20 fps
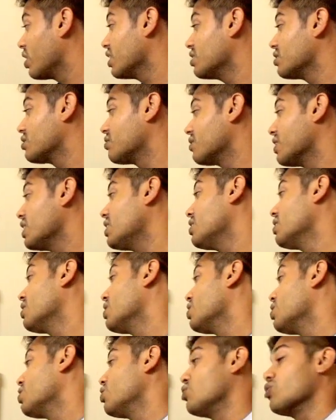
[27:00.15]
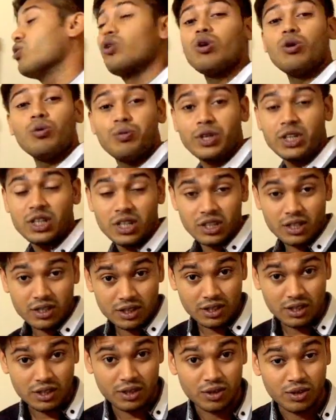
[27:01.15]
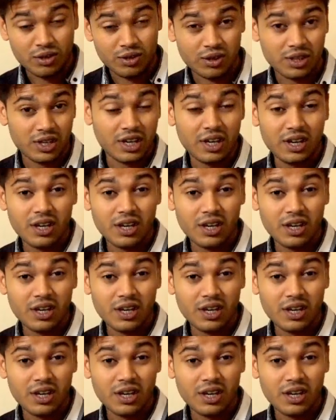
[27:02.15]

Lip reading: in accordance with your opinion.